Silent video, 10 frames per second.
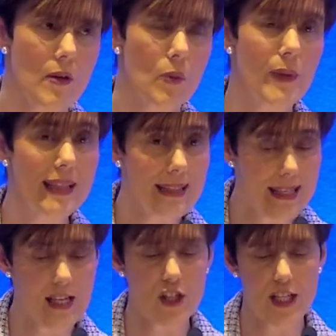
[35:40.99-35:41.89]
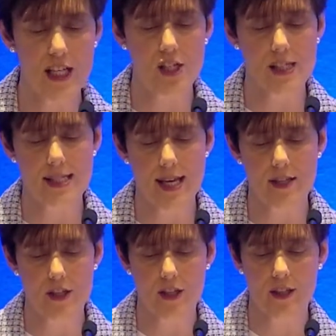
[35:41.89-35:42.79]
We in the education
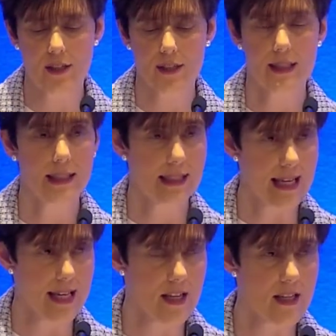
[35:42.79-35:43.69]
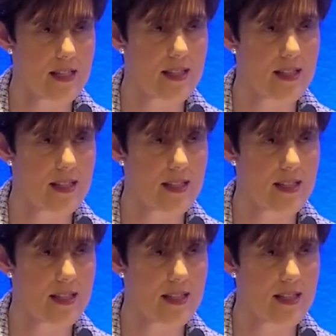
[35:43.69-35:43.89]
sector cannot